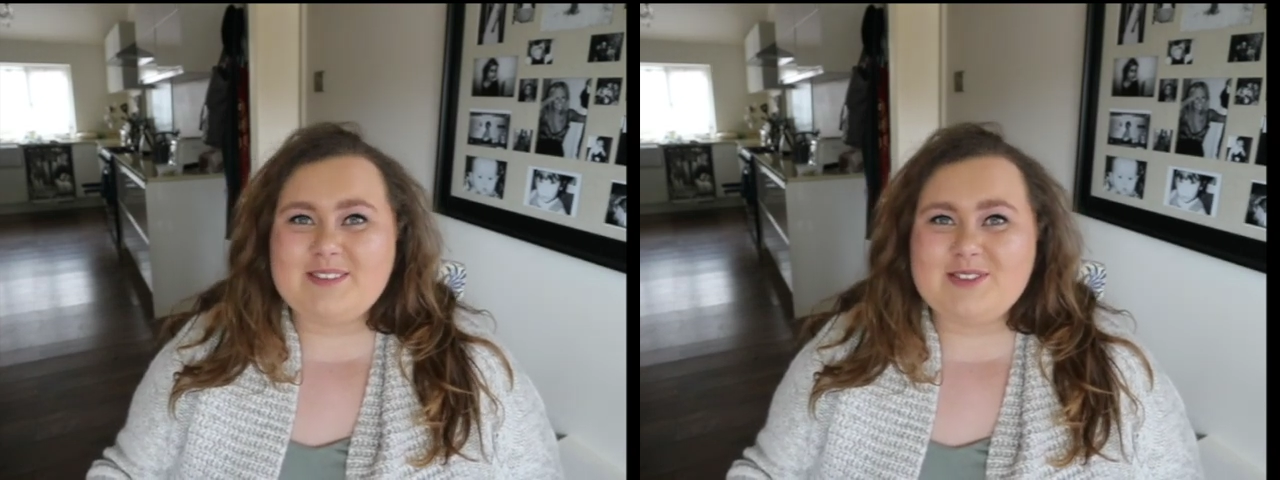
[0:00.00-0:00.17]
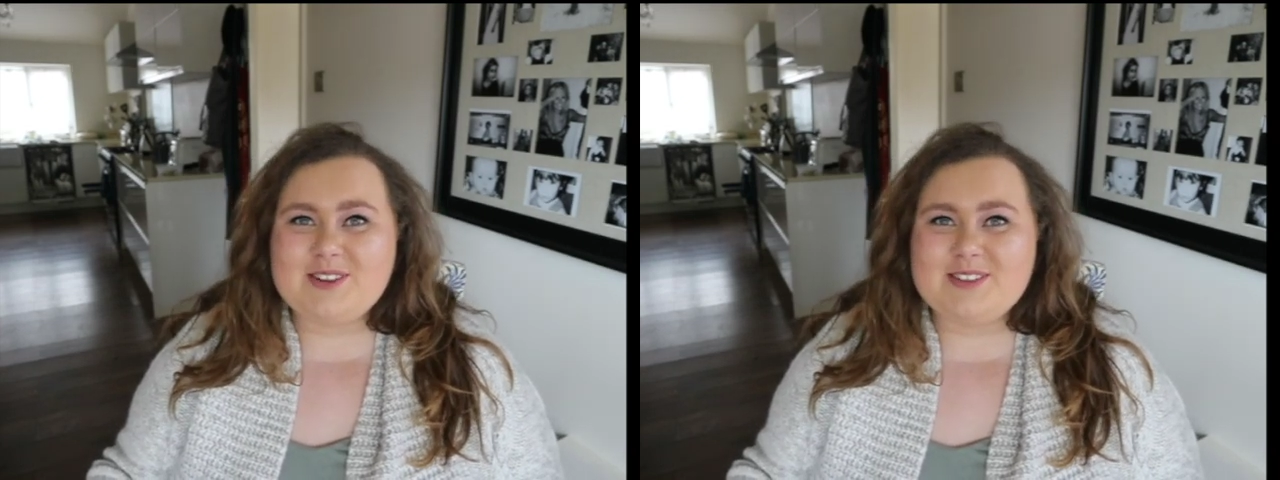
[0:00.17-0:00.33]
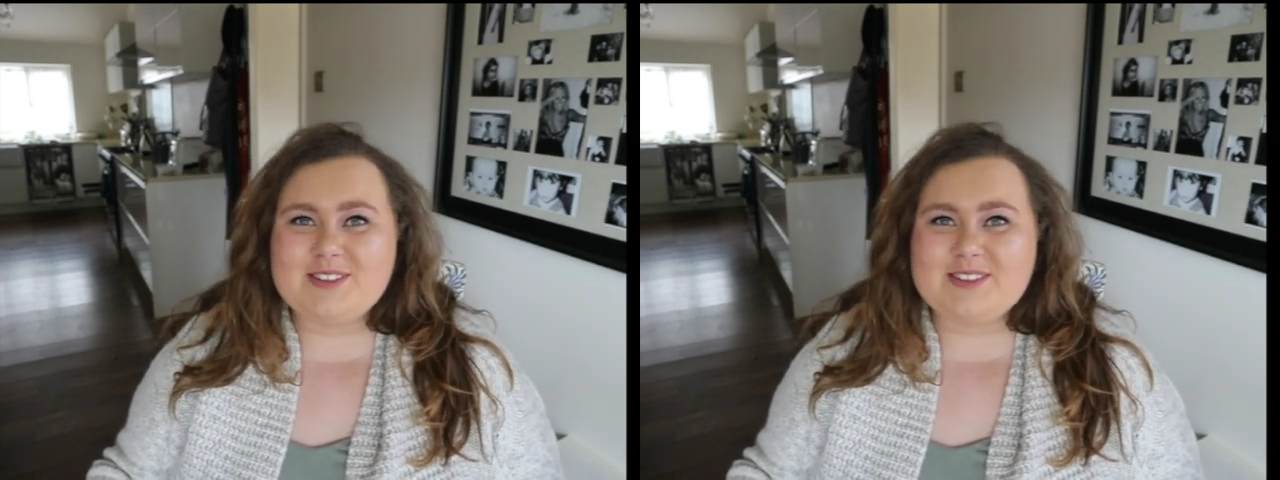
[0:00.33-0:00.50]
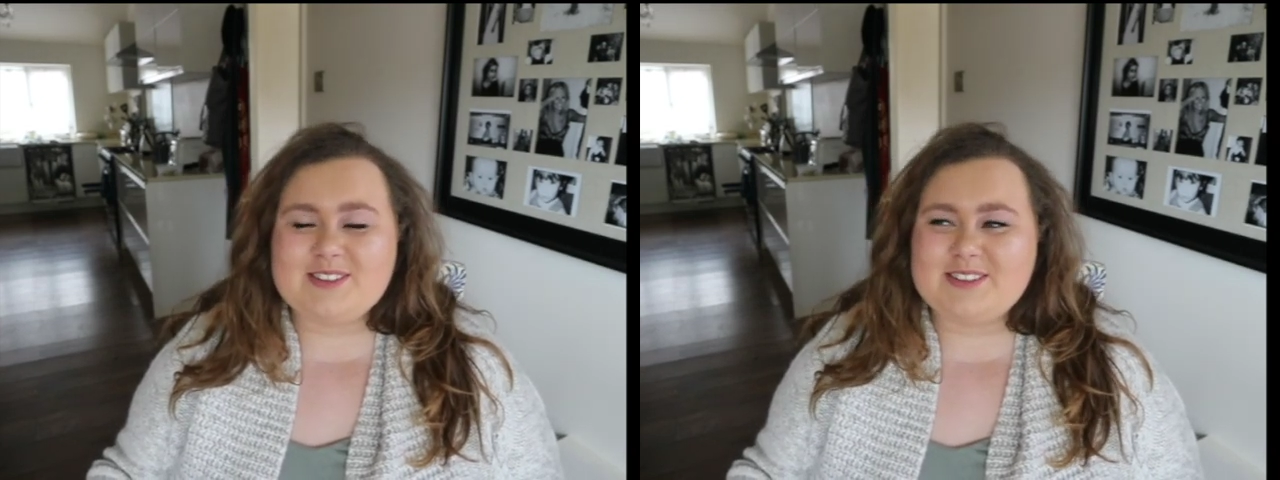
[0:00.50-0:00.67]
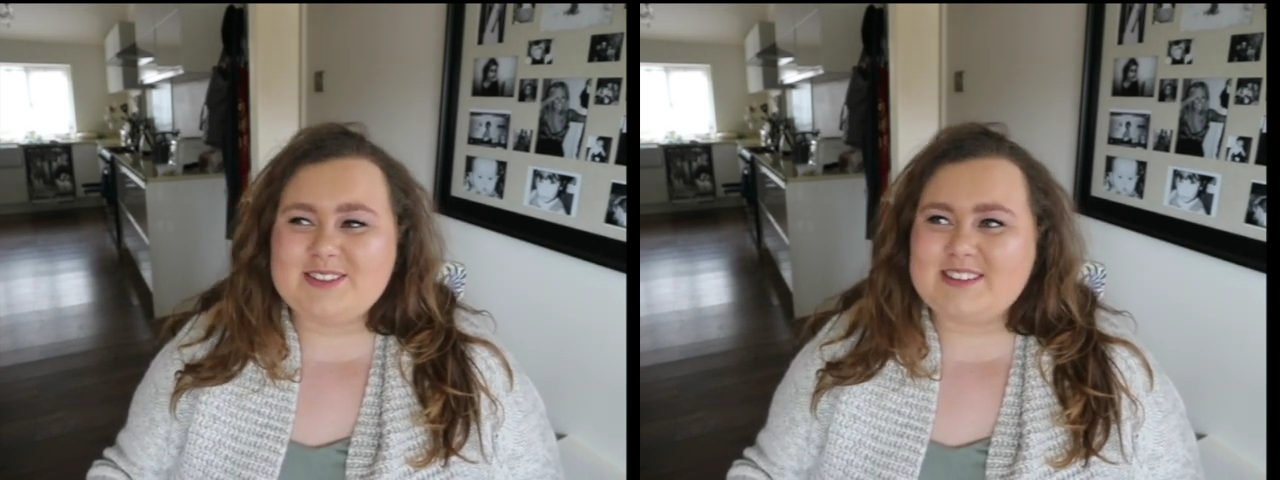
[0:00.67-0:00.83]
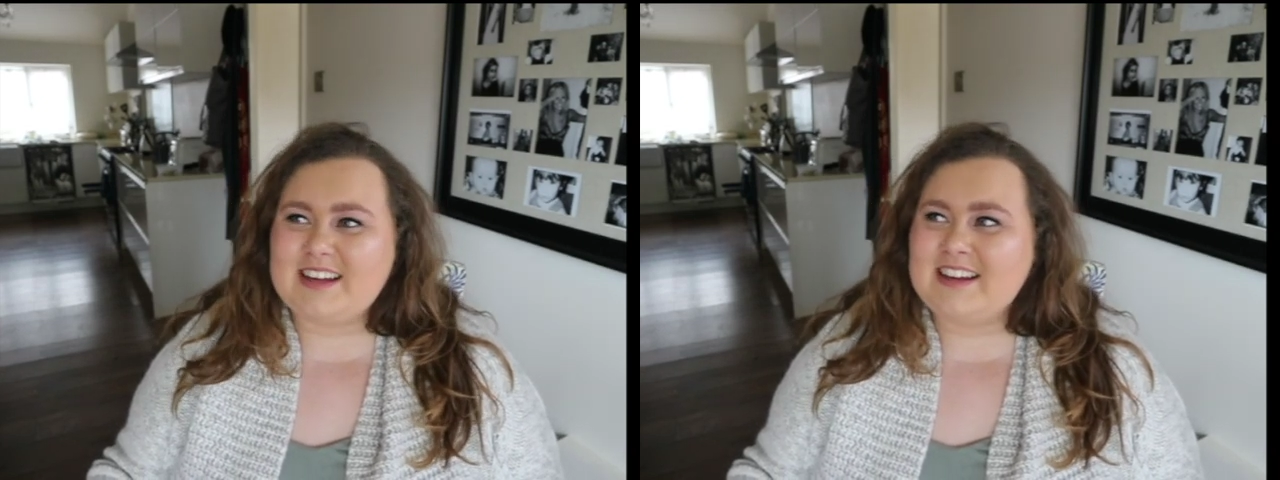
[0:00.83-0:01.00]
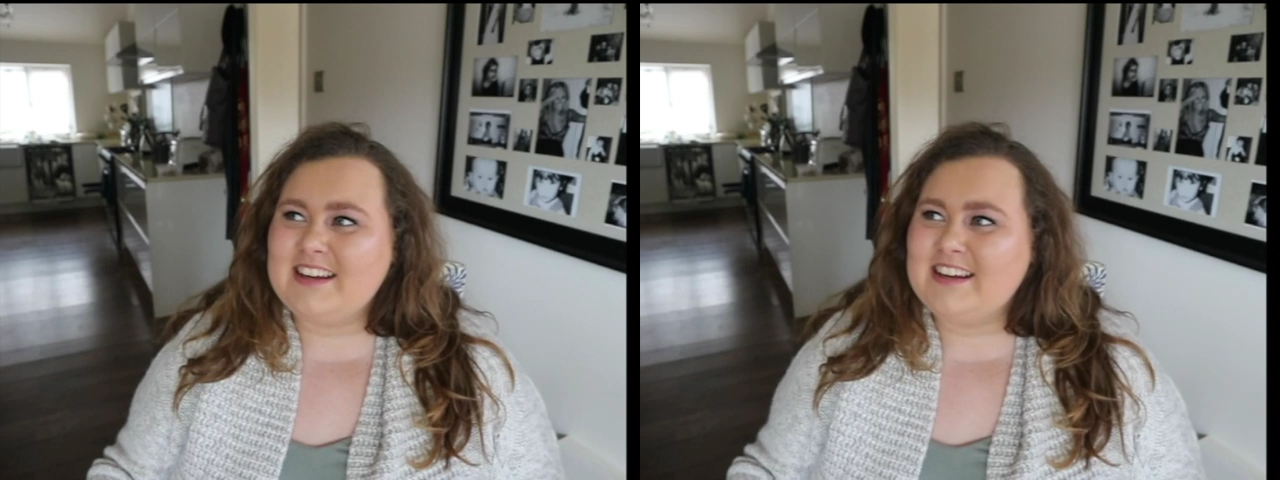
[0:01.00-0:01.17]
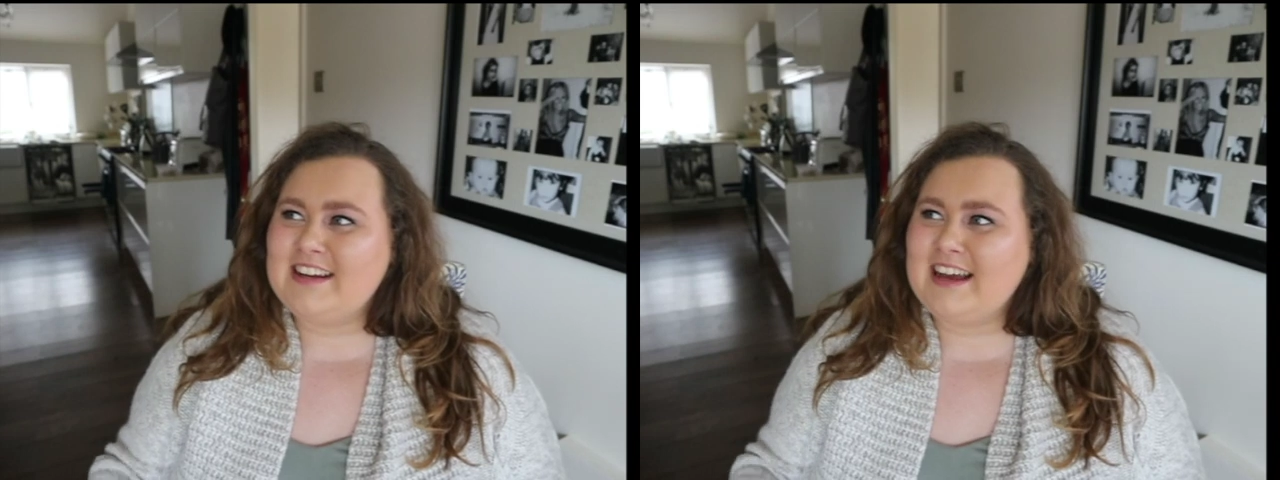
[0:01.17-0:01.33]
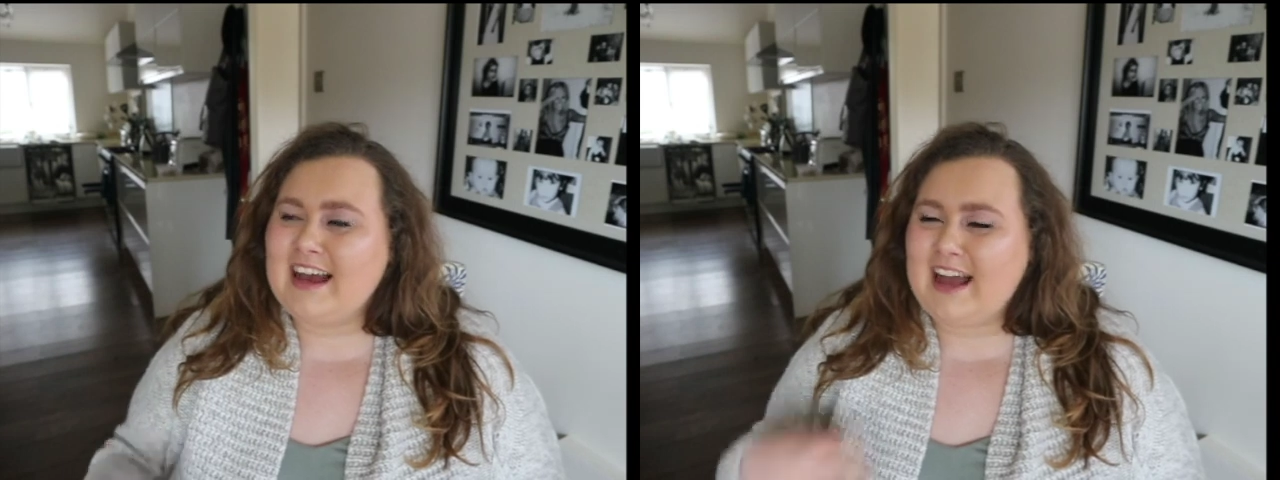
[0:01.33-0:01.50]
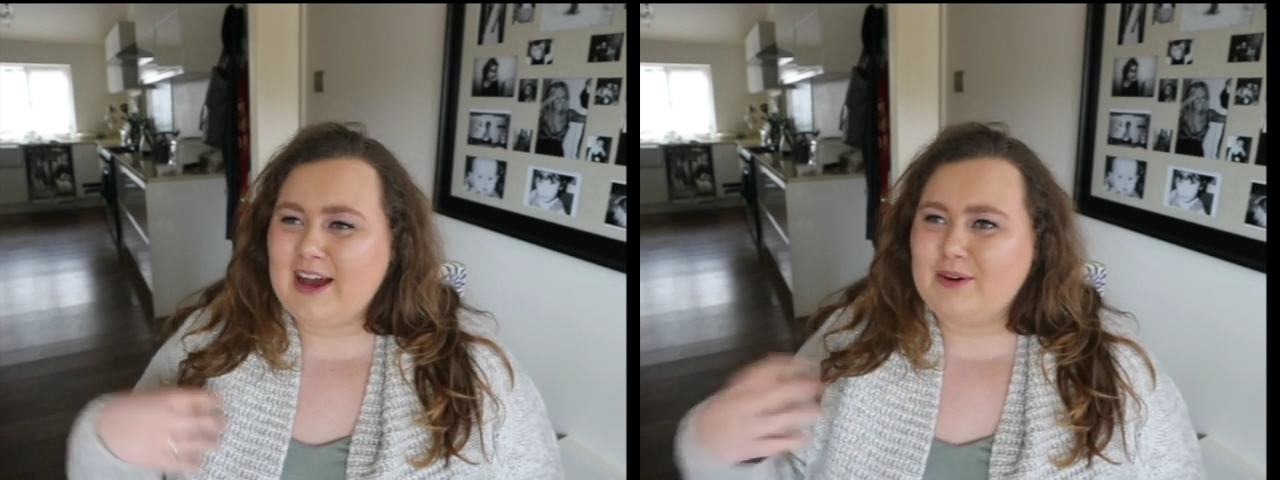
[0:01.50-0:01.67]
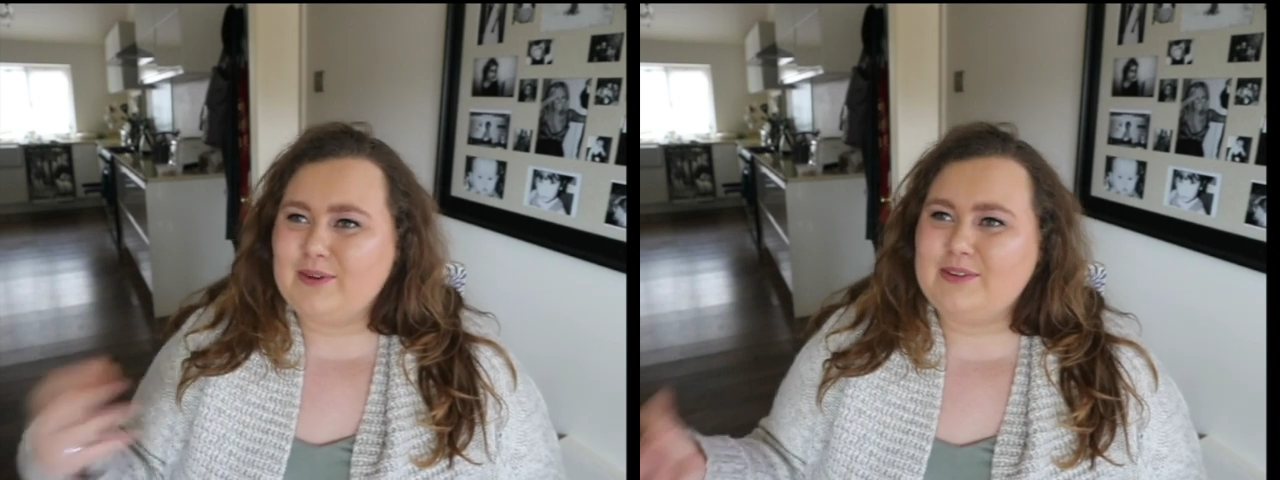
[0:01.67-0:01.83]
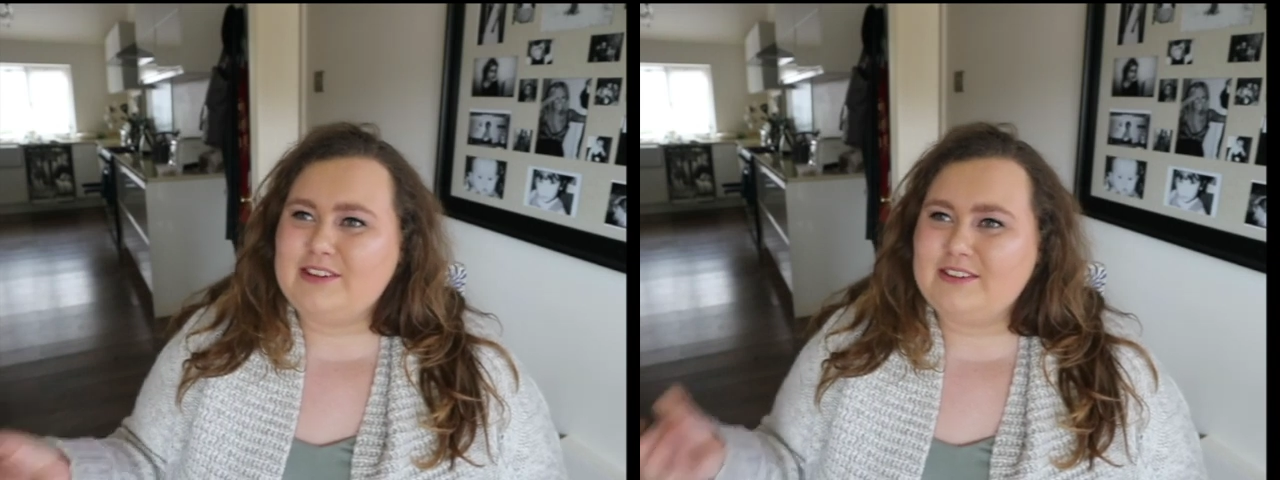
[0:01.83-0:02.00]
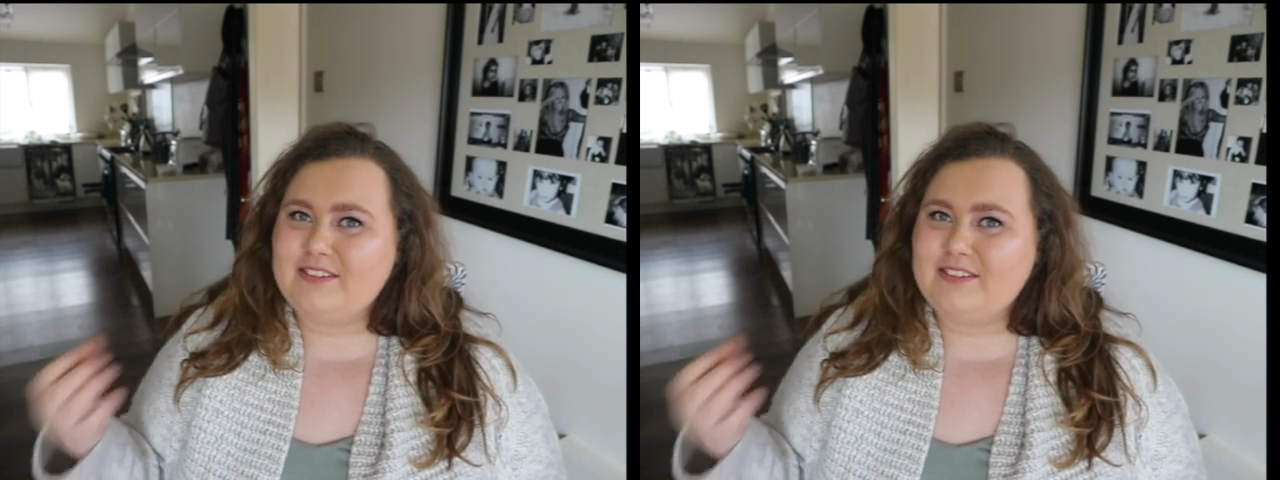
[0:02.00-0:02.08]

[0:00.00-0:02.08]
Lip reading: have tonsils out.